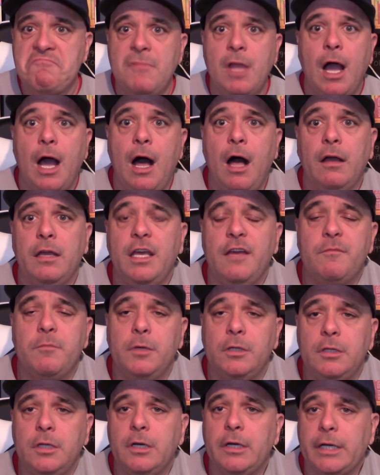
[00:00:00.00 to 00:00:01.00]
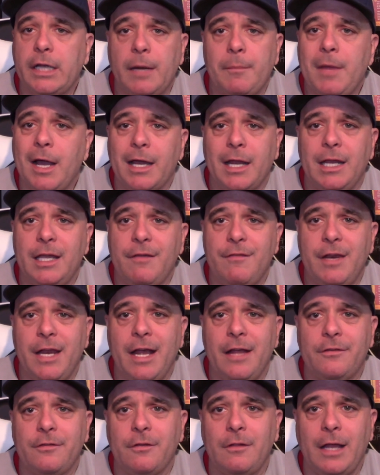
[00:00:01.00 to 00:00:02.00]
I'll give him a look, and I'm not going to give you an
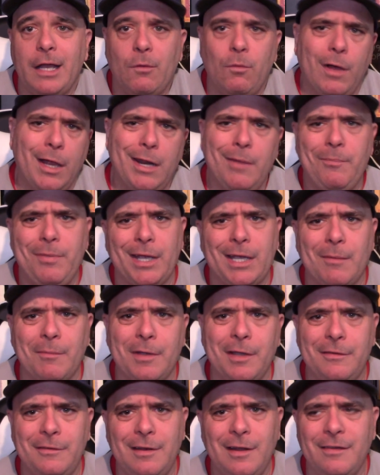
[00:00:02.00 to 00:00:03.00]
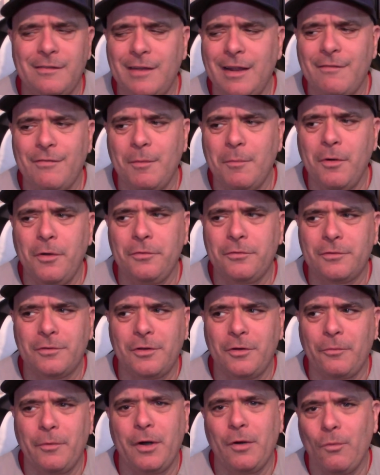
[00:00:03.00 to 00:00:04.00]
answer like, well, I didn't pick him because he doesn't have the most
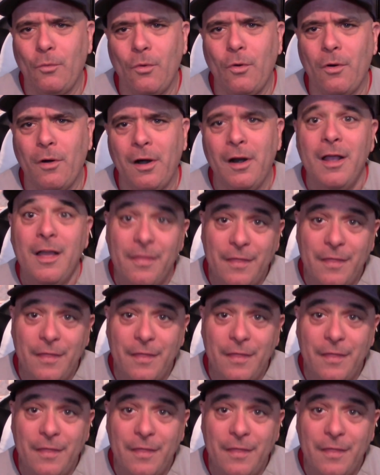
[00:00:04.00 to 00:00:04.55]
career war.